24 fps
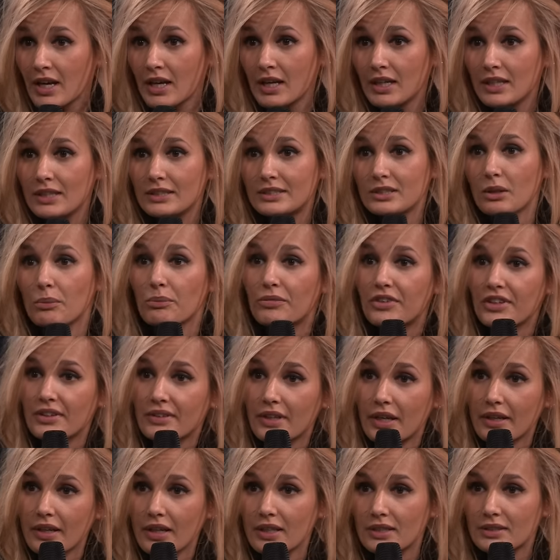it's something
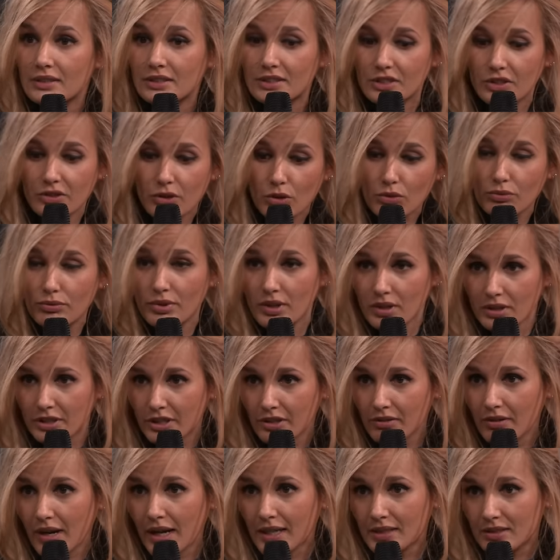that has you know real
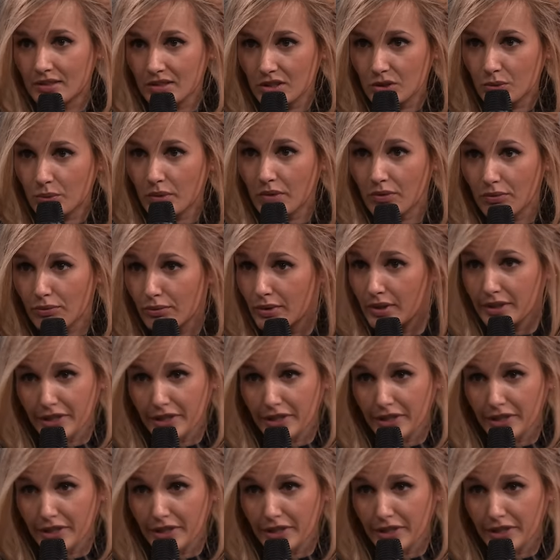characters with real